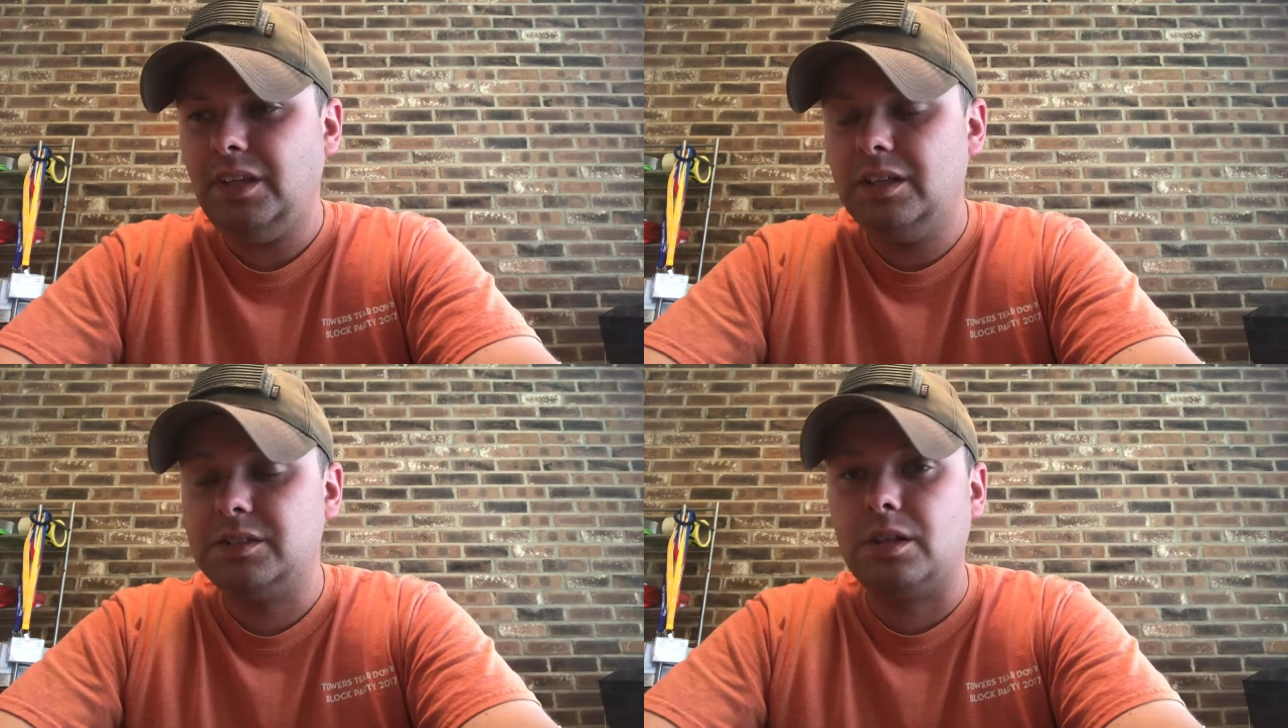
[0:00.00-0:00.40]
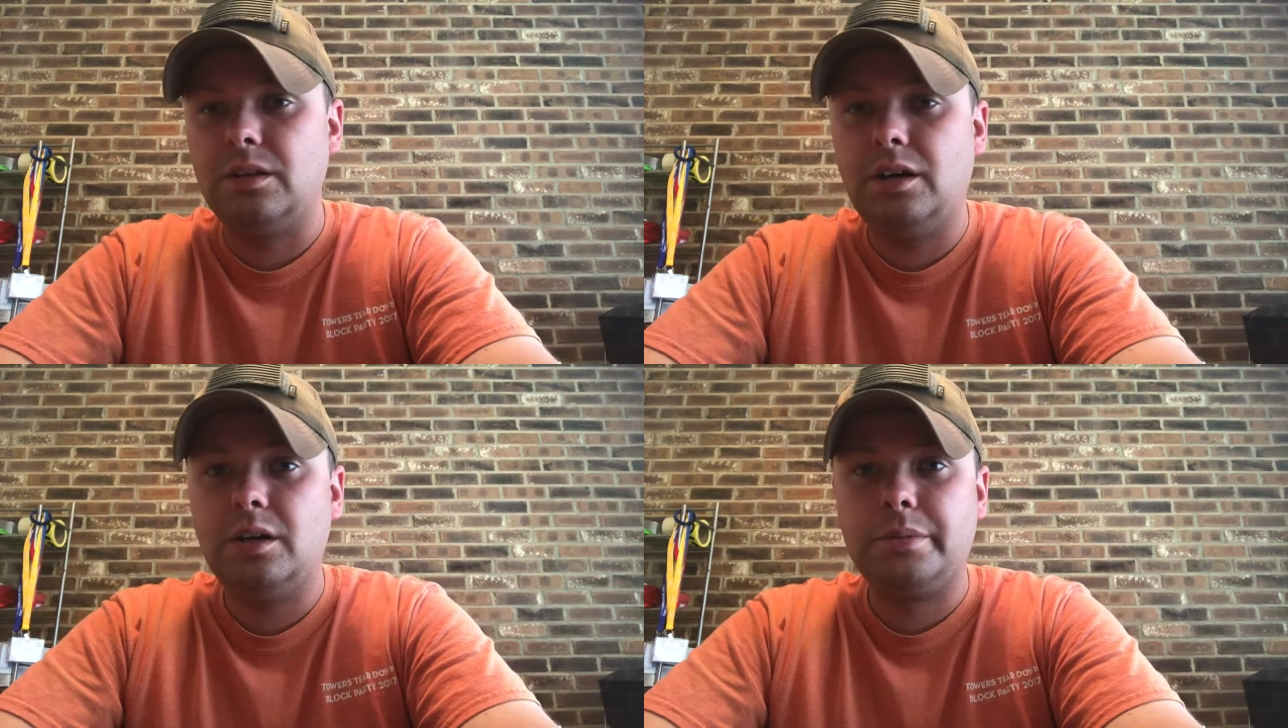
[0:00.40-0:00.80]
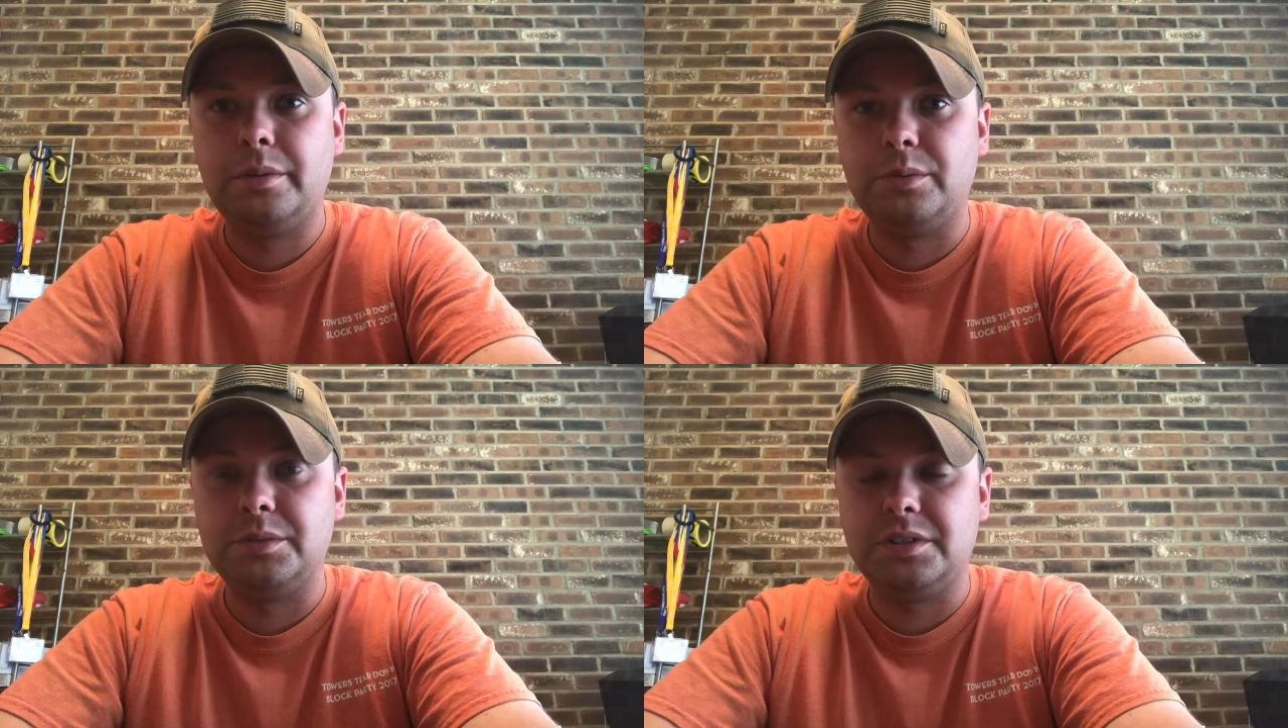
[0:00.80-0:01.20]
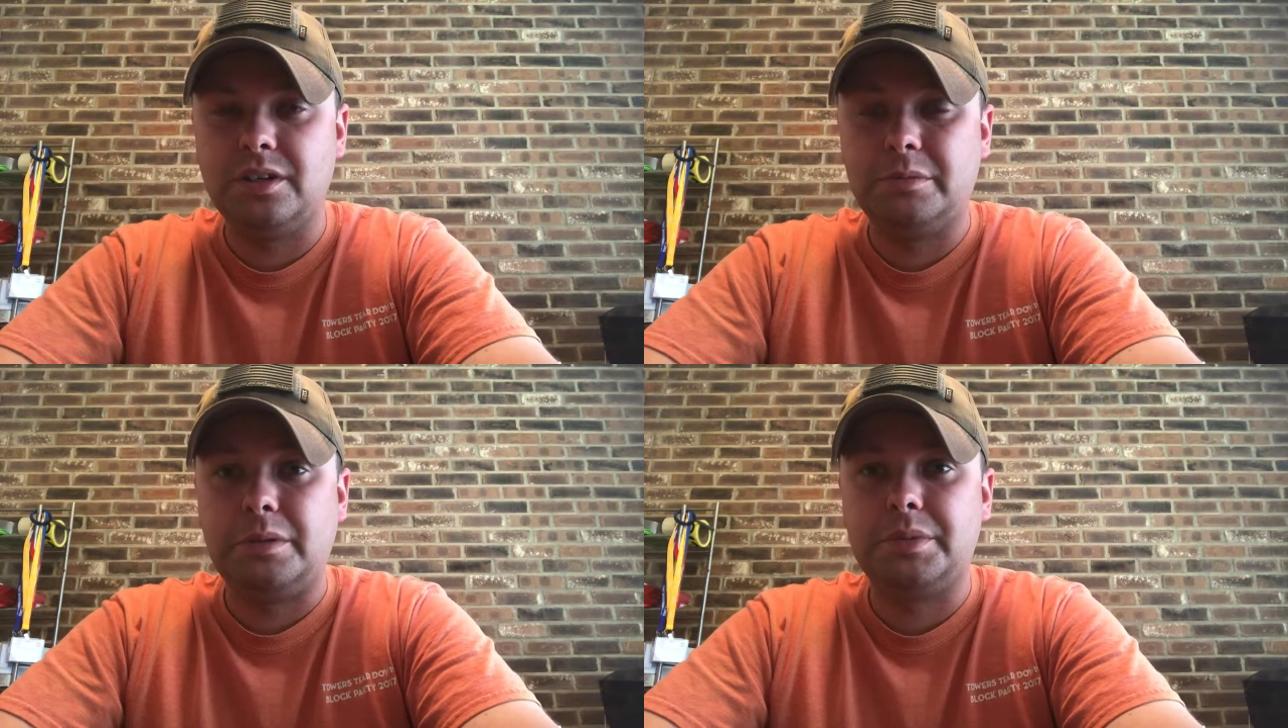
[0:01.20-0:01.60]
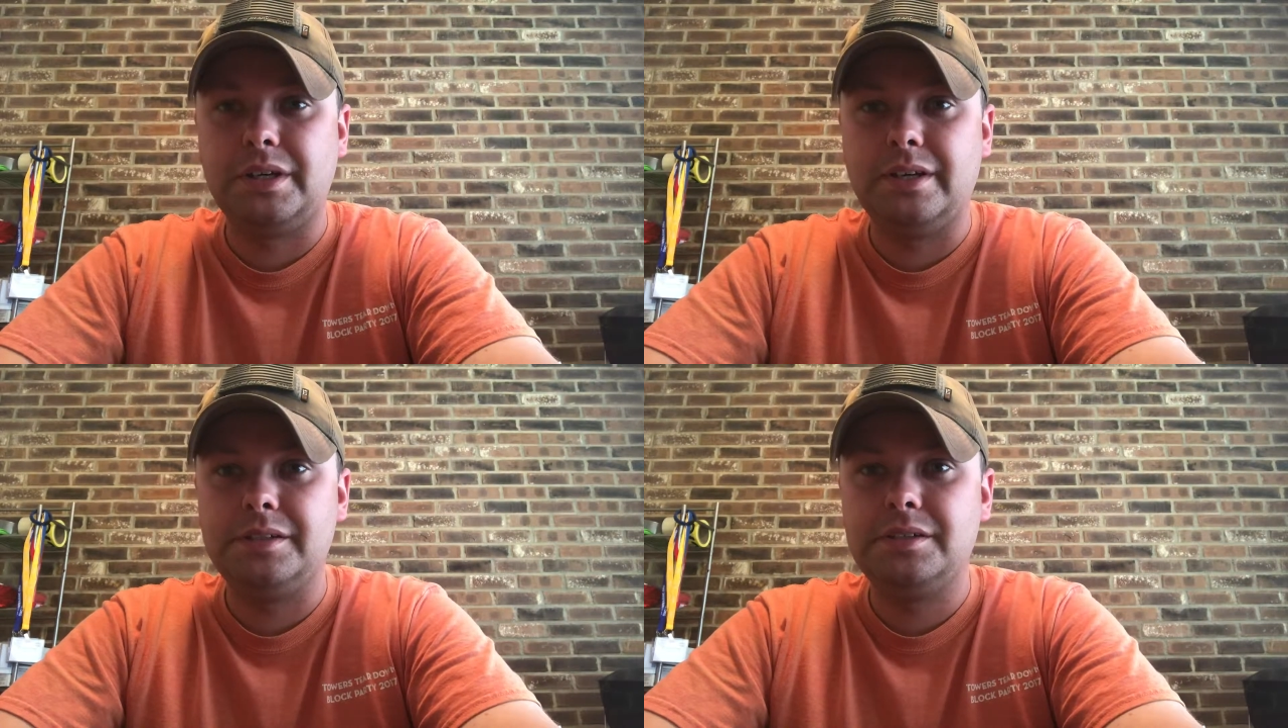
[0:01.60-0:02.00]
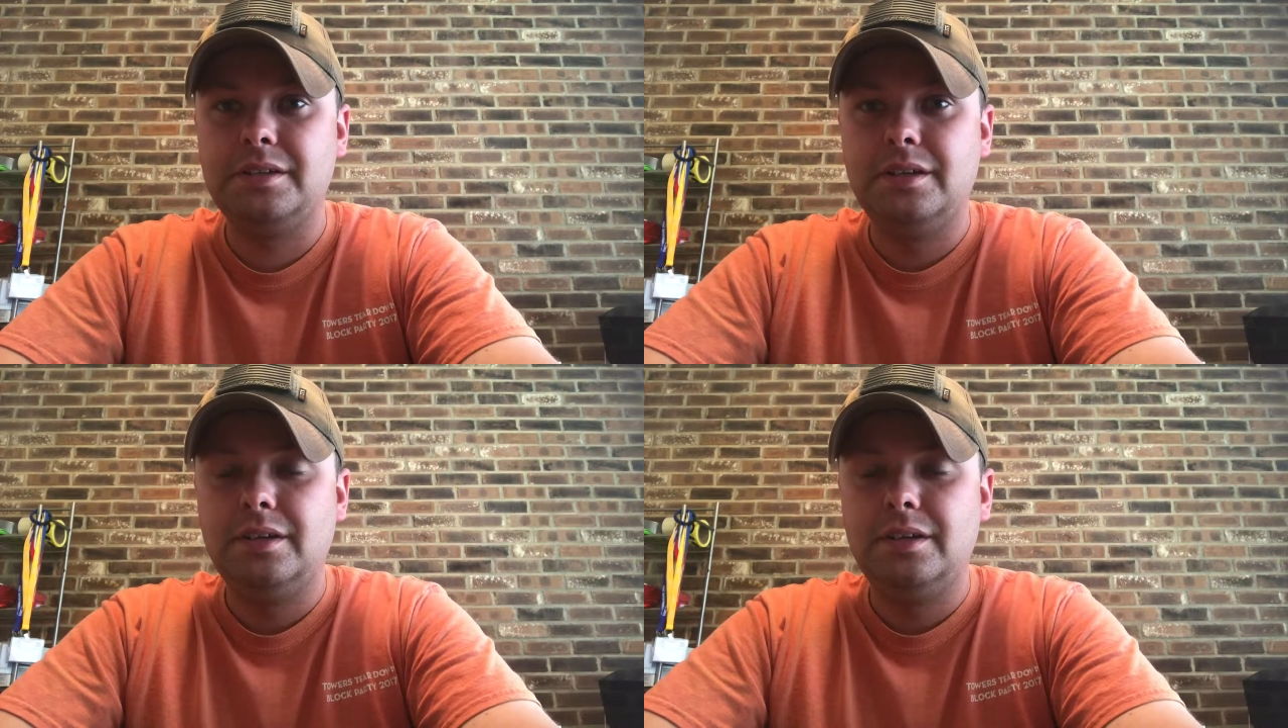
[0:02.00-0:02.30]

is that a lot of people will talk about pH.